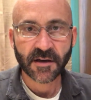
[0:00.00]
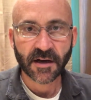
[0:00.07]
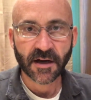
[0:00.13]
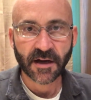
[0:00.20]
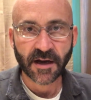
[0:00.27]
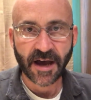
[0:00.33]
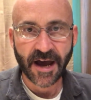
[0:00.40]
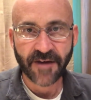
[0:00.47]

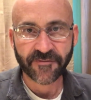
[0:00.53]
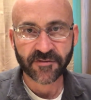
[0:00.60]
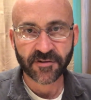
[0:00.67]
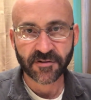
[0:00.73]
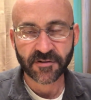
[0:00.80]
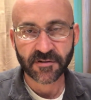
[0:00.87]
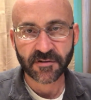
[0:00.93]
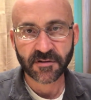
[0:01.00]
uh,
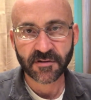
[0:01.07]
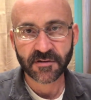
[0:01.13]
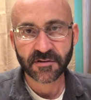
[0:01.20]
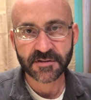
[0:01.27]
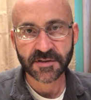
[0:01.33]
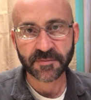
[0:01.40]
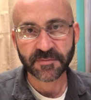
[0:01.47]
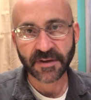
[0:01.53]
after
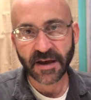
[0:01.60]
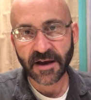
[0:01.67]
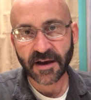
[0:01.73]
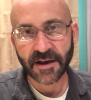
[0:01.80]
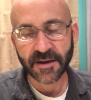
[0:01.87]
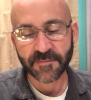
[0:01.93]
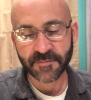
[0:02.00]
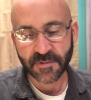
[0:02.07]
some
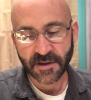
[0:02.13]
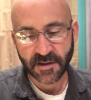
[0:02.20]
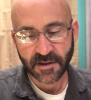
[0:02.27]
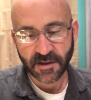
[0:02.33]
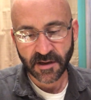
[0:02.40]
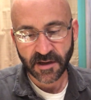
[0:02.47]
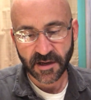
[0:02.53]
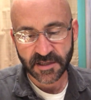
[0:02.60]
time,
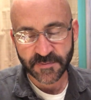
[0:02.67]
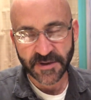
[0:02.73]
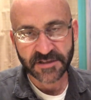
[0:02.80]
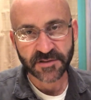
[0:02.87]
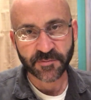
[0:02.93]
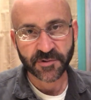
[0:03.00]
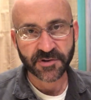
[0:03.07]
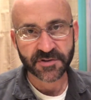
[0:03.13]
uh,
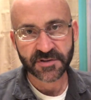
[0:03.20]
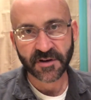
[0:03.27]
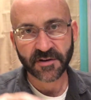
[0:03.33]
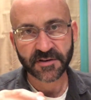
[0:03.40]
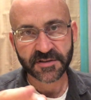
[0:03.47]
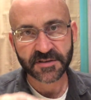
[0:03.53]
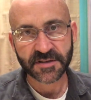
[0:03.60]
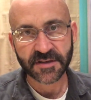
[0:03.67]
especially when you start
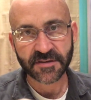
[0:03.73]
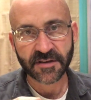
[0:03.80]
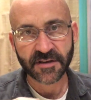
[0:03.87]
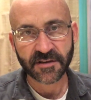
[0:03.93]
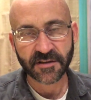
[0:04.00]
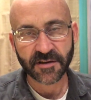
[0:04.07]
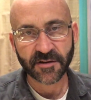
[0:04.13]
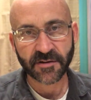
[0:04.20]
to see
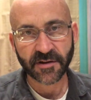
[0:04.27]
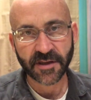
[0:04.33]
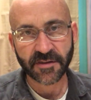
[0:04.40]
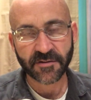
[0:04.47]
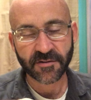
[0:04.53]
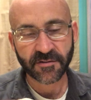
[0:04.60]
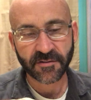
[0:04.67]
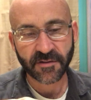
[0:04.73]
that you know
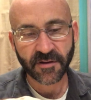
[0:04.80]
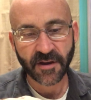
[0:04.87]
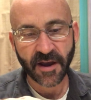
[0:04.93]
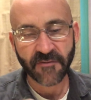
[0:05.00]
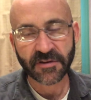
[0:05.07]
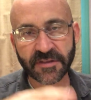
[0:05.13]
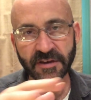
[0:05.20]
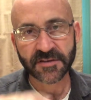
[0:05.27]
either
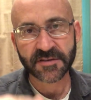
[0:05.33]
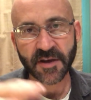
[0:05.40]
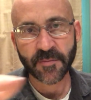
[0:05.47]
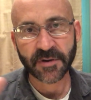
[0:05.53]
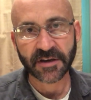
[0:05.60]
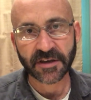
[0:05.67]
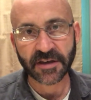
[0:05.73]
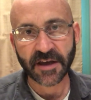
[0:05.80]
everything's
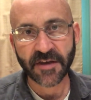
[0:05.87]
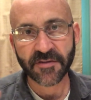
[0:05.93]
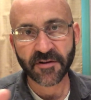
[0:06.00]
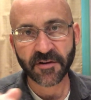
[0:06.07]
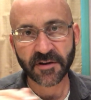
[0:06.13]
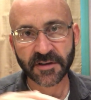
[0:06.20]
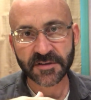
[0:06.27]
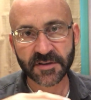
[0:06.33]
coming
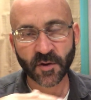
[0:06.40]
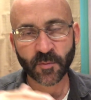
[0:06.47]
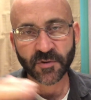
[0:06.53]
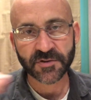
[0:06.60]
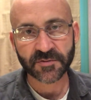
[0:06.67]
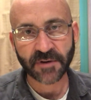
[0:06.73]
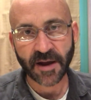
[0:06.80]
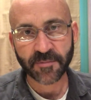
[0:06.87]
together and it's
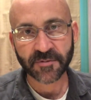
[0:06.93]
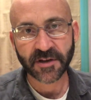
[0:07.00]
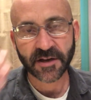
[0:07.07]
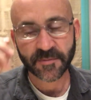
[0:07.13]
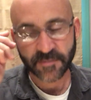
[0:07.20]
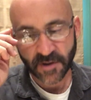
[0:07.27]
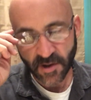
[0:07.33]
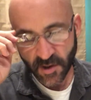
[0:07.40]
almost wrapped
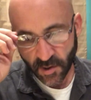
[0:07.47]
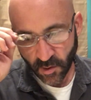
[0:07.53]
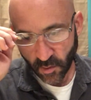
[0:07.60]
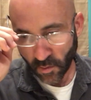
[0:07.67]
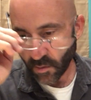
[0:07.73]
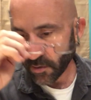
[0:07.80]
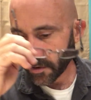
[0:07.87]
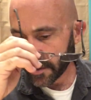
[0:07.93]
up,
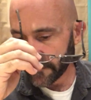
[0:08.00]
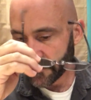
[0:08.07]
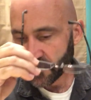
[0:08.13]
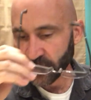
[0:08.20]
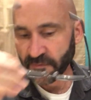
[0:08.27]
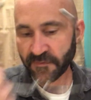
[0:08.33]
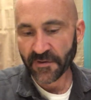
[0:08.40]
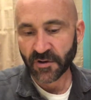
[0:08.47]
or if
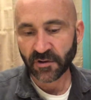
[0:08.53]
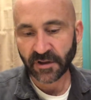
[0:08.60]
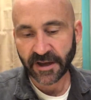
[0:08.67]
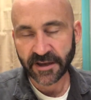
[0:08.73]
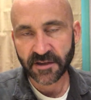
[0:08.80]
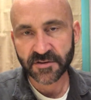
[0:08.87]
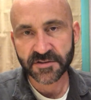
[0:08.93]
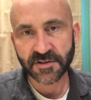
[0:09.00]
you feel
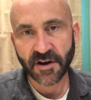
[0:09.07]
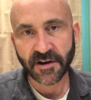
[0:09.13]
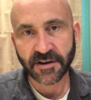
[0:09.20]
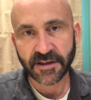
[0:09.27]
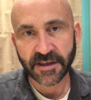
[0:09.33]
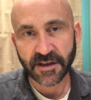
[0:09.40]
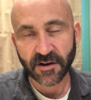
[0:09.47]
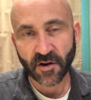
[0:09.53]
like you're starting
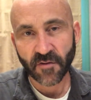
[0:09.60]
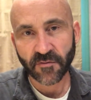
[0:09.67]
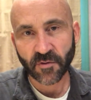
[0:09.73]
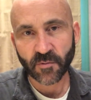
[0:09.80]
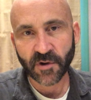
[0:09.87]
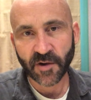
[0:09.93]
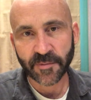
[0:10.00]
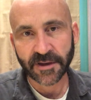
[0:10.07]
to hit
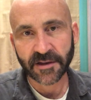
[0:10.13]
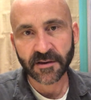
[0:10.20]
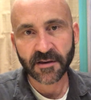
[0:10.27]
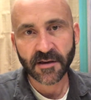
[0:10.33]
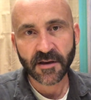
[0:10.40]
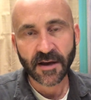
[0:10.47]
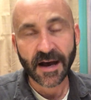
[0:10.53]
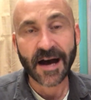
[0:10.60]
overwhelming
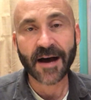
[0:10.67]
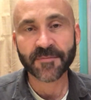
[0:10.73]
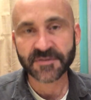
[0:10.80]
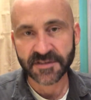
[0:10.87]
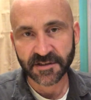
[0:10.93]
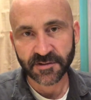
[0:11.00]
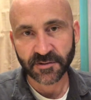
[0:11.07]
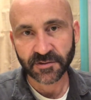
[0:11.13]

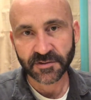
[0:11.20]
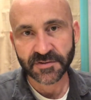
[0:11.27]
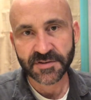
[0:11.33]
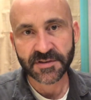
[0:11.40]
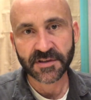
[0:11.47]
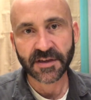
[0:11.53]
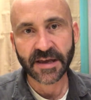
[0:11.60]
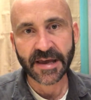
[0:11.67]

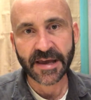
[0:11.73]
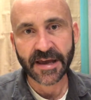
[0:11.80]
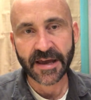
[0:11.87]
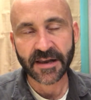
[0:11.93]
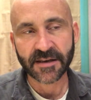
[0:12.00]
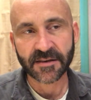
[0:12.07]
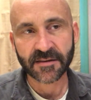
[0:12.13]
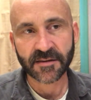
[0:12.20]
obstacles
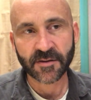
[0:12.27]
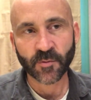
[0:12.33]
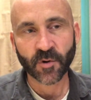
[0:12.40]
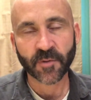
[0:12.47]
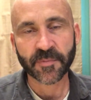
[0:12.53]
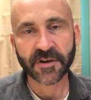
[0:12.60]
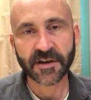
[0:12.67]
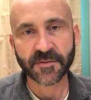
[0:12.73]
and the
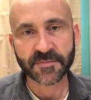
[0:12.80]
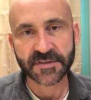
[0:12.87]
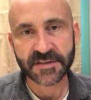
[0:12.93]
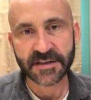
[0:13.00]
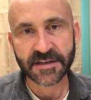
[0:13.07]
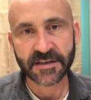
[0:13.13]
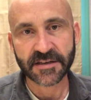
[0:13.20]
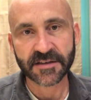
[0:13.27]
work becomes
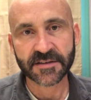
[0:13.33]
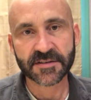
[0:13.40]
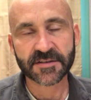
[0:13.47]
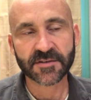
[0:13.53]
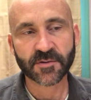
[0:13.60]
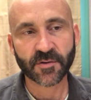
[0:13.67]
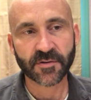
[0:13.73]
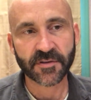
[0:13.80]

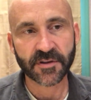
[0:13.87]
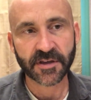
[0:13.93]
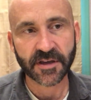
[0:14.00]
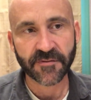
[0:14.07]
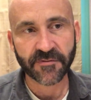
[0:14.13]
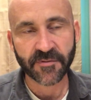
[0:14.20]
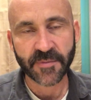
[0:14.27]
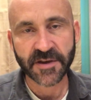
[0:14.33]
tedious or the
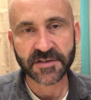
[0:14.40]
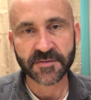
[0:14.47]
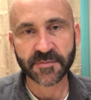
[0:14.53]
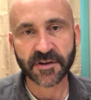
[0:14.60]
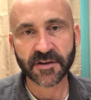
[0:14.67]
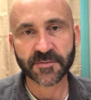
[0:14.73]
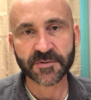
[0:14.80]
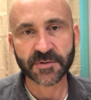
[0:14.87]
information
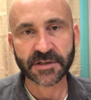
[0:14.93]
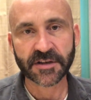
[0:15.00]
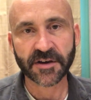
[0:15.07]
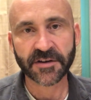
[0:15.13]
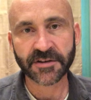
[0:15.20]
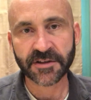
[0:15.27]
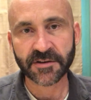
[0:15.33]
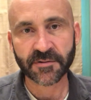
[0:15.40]
becomes
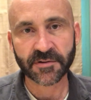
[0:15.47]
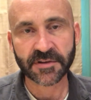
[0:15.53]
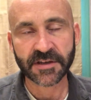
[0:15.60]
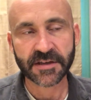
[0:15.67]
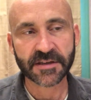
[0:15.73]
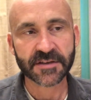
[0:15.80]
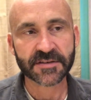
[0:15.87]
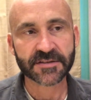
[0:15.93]
redundant or
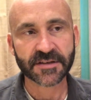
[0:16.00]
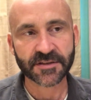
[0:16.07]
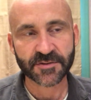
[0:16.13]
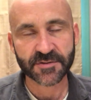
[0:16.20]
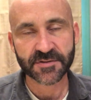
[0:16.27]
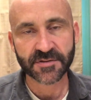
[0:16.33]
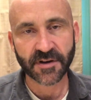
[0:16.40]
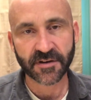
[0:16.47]
tedious and
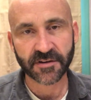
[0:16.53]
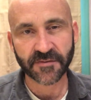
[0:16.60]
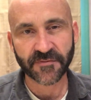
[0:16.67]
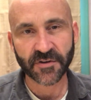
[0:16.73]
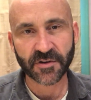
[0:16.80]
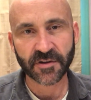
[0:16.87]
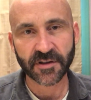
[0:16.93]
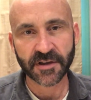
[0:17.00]
you start to
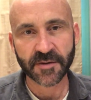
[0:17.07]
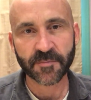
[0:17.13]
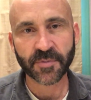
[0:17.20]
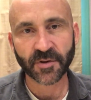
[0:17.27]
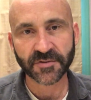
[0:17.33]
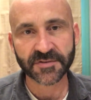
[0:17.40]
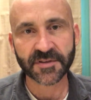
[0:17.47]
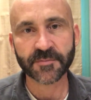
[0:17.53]
feel the
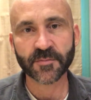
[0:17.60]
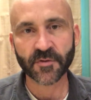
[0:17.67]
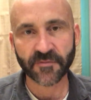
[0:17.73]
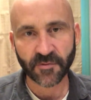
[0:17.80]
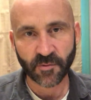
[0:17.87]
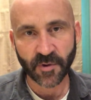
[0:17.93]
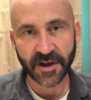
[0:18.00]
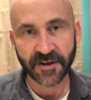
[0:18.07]
impulse to move
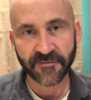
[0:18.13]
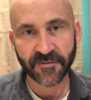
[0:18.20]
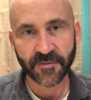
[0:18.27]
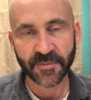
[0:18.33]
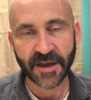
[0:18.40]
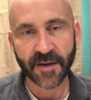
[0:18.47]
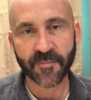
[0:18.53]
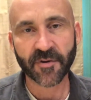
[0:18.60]
away
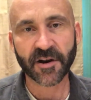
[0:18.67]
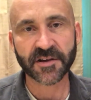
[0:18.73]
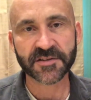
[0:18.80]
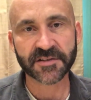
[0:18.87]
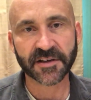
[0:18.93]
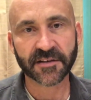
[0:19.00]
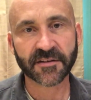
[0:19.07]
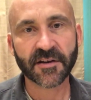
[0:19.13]
from that
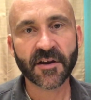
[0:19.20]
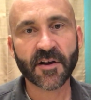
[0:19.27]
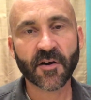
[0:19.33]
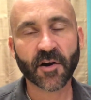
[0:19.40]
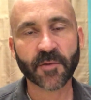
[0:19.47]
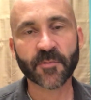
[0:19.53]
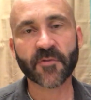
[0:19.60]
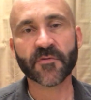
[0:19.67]
project
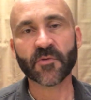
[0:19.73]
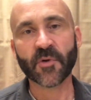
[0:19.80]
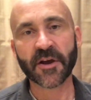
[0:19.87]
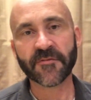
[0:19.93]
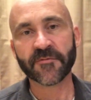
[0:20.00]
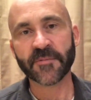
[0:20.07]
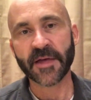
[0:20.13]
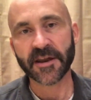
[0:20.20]
or to move
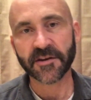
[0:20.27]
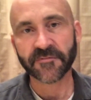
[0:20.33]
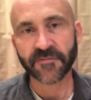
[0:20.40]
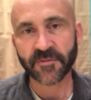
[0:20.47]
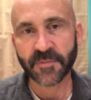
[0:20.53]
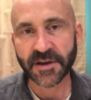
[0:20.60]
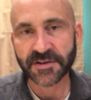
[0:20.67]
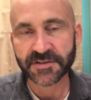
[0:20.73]
away from that
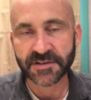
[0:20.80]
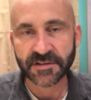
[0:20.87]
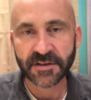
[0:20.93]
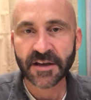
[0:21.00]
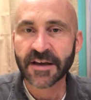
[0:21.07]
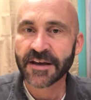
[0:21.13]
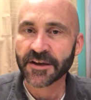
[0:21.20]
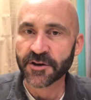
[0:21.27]
information
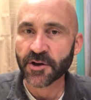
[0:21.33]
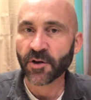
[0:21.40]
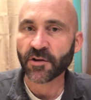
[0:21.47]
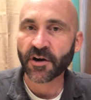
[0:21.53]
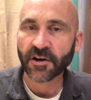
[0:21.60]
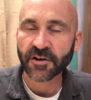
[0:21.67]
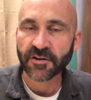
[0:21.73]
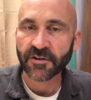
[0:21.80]
you no
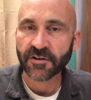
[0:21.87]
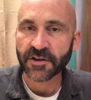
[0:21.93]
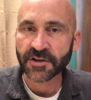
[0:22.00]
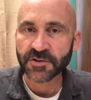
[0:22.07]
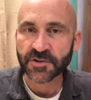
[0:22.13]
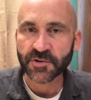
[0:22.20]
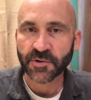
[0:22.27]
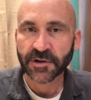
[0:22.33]
longer
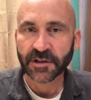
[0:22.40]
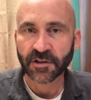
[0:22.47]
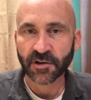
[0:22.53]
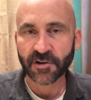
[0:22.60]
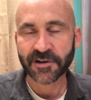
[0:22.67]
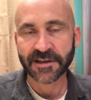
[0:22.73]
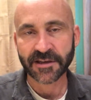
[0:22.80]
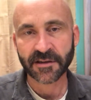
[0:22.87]
enjoy
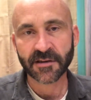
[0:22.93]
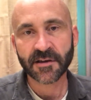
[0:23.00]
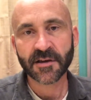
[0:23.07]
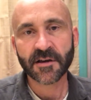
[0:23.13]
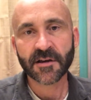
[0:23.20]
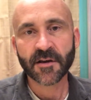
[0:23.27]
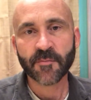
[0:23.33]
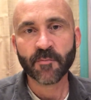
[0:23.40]
learning
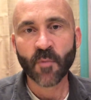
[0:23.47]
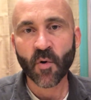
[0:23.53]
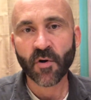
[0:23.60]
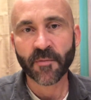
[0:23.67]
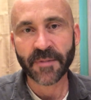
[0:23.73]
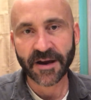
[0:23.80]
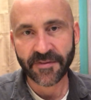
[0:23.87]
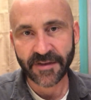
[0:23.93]

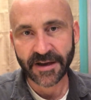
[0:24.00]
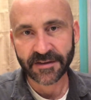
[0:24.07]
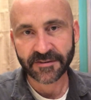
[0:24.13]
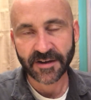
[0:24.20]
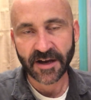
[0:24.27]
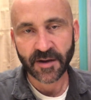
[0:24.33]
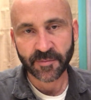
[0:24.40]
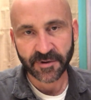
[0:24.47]
more about that
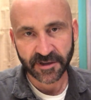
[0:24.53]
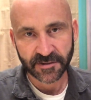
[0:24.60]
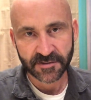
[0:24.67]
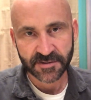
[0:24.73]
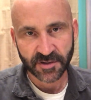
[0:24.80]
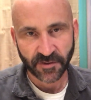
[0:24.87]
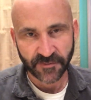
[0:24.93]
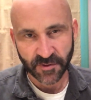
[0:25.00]
topic
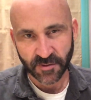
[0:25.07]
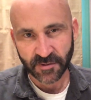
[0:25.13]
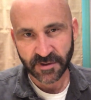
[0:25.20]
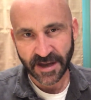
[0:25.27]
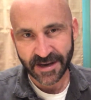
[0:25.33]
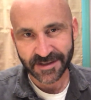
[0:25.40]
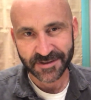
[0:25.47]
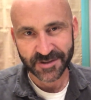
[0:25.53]
so if you
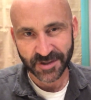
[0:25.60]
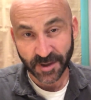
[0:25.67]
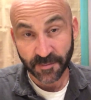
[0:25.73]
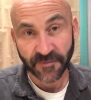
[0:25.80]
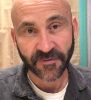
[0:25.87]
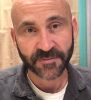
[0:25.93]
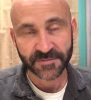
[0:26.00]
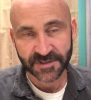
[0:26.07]
kind of
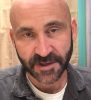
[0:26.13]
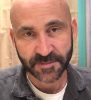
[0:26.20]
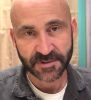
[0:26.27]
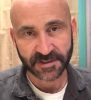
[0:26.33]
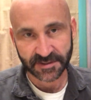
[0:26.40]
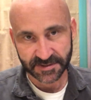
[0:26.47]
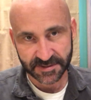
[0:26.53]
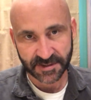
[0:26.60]
jump from
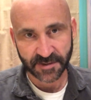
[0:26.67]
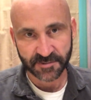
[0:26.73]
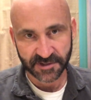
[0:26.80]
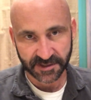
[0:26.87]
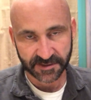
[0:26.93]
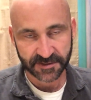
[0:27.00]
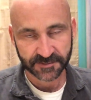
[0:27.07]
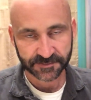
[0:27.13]
subject to
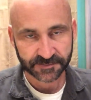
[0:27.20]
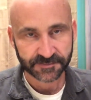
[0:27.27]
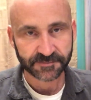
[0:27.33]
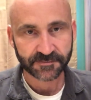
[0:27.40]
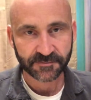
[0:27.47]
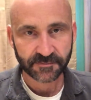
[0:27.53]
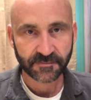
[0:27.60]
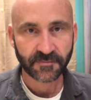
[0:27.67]
subject
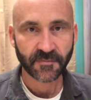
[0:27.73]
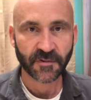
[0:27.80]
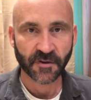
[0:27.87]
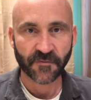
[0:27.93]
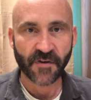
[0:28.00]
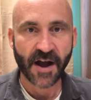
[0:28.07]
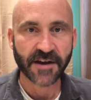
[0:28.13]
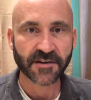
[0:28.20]

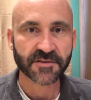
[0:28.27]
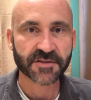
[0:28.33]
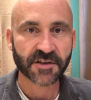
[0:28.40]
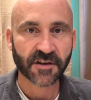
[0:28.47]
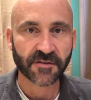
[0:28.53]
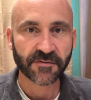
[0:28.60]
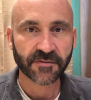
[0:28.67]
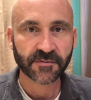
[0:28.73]
you find
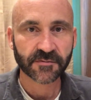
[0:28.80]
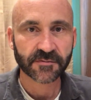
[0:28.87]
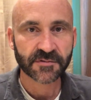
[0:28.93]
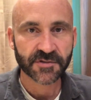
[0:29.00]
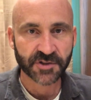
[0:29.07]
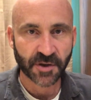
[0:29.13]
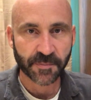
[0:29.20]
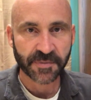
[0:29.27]
yourself
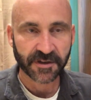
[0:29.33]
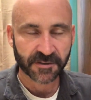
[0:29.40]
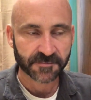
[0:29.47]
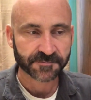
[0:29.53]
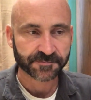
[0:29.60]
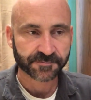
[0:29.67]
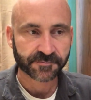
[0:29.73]
jumping